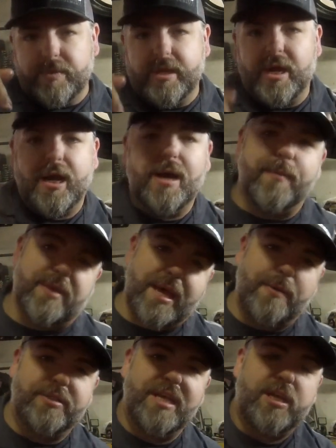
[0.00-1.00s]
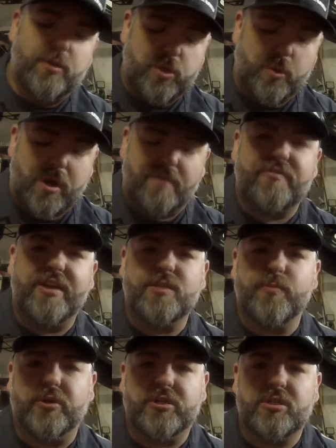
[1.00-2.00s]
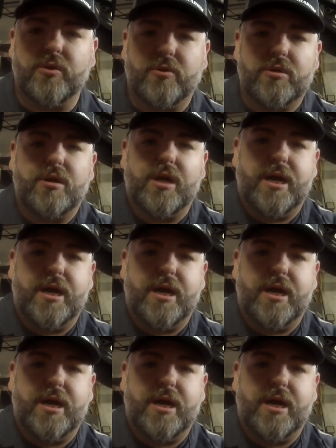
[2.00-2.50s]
and that will take you to our Facebook store,